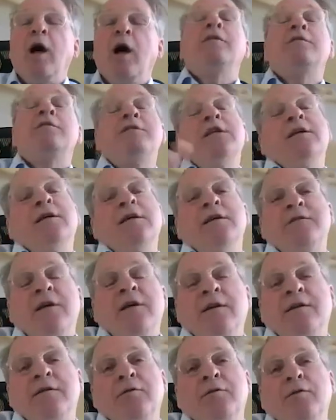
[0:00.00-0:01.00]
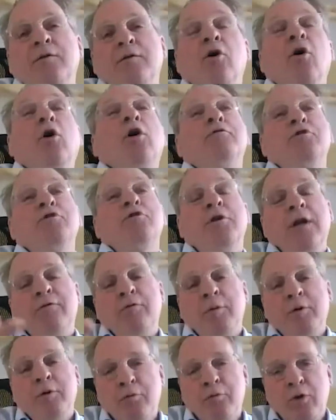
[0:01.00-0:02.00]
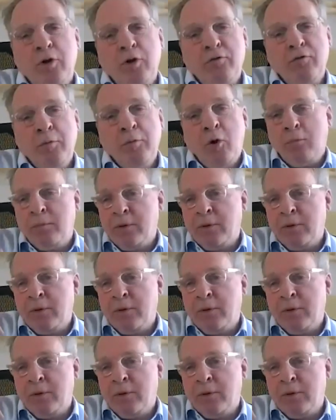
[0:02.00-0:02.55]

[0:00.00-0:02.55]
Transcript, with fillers: I see it as, as you know, all of a sudden everybody's work from home.